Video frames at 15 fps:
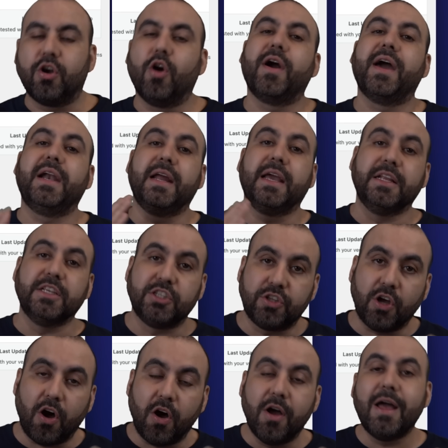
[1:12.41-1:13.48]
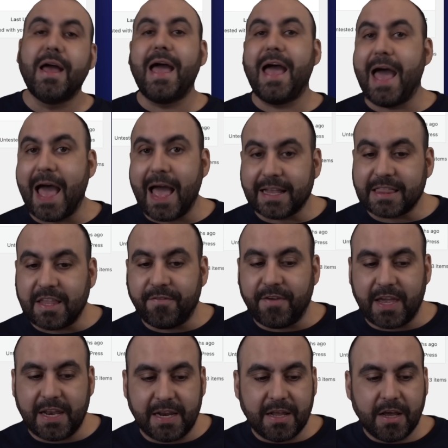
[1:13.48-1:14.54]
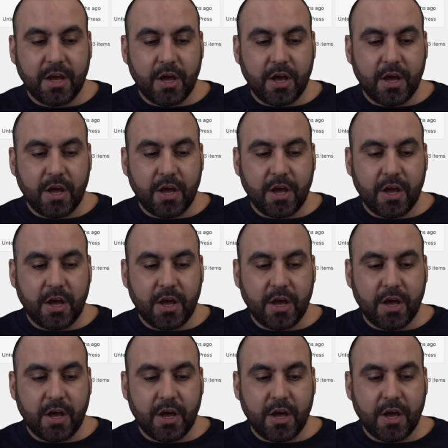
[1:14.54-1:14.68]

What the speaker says: Go ahead, install, activate it,